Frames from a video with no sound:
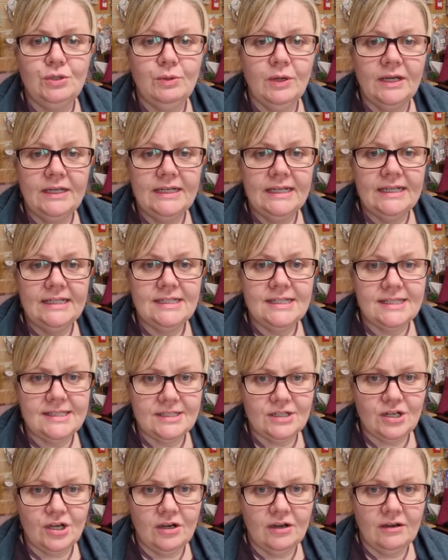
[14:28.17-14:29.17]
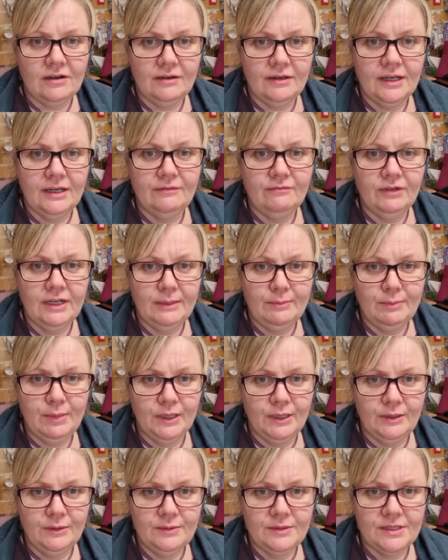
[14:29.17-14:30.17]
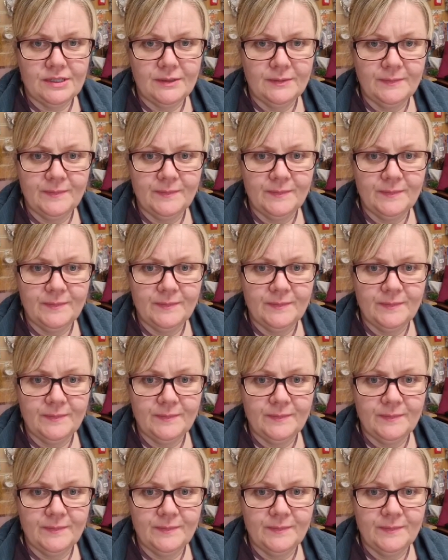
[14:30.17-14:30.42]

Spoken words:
I need to start and reboot?